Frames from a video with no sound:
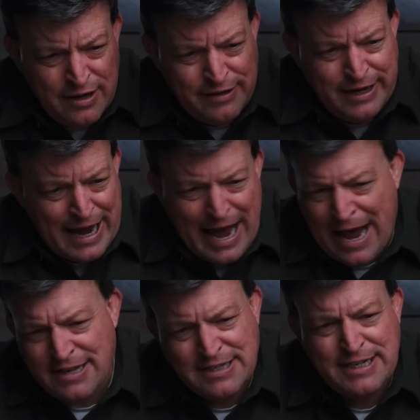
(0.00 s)
the
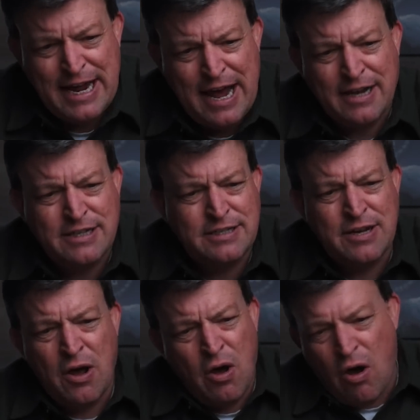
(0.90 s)
Aztecs
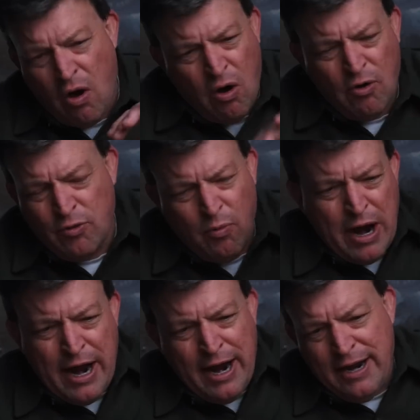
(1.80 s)
all the
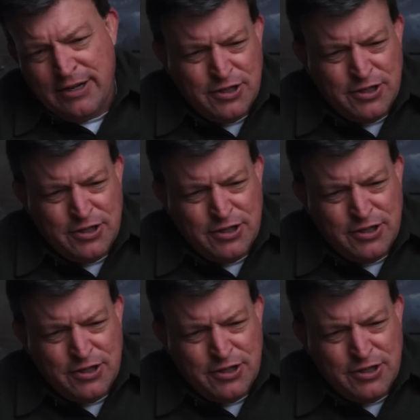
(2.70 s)
way